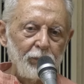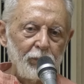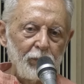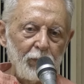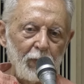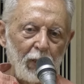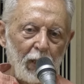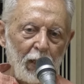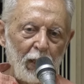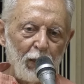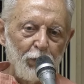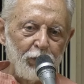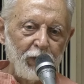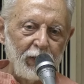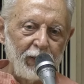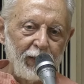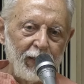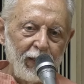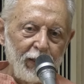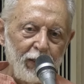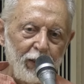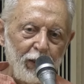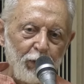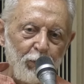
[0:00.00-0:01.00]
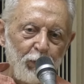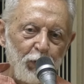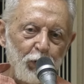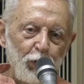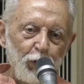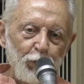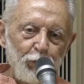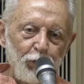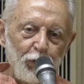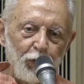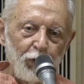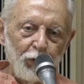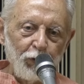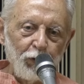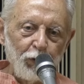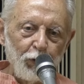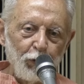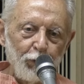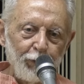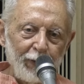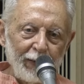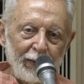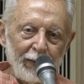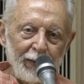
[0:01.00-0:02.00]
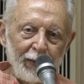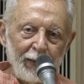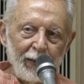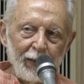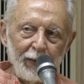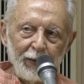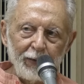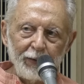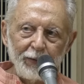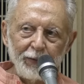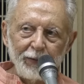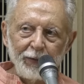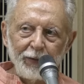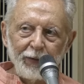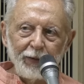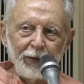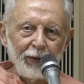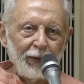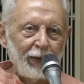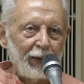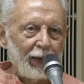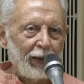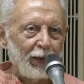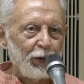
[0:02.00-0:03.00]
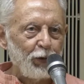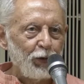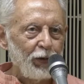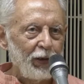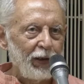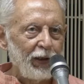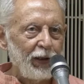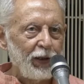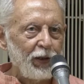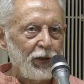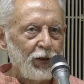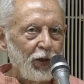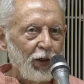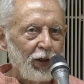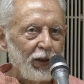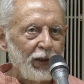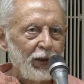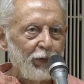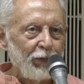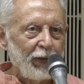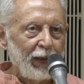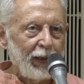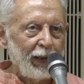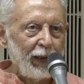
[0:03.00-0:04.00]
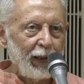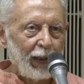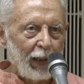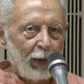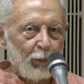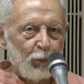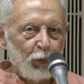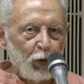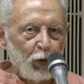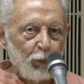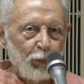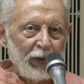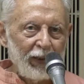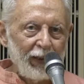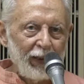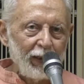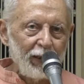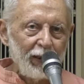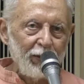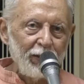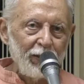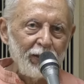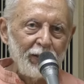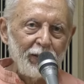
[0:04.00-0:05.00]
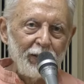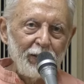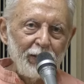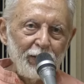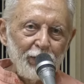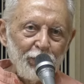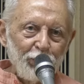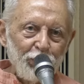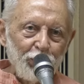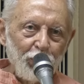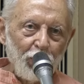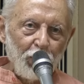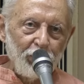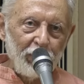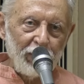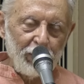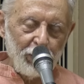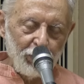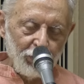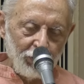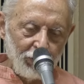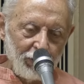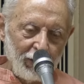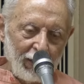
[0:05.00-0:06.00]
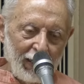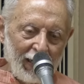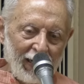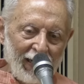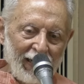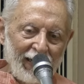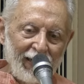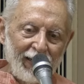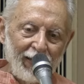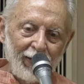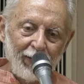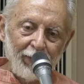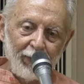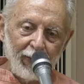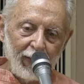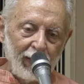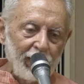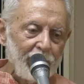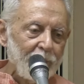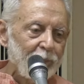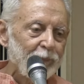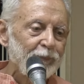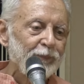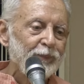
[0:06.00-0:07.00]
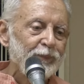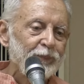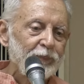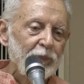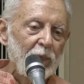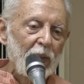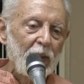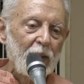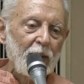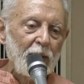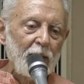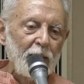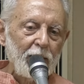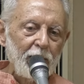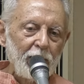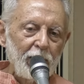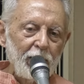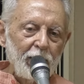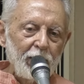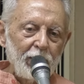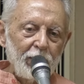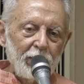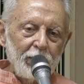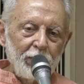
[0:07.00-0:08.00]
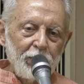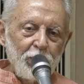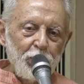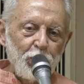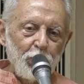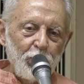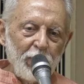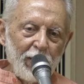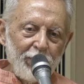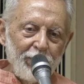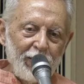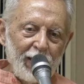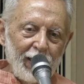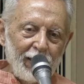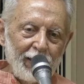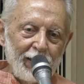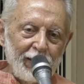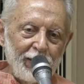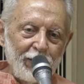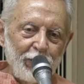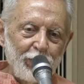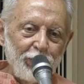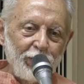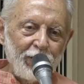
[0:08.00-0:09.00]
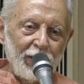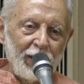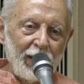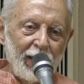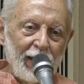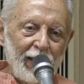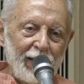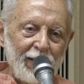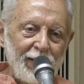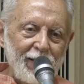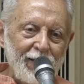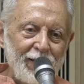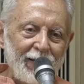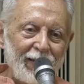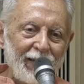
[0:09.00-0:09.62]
After that beautiful Guru Vandana, actually it's not very appropriate for me to add anything. So maybe I can neutralize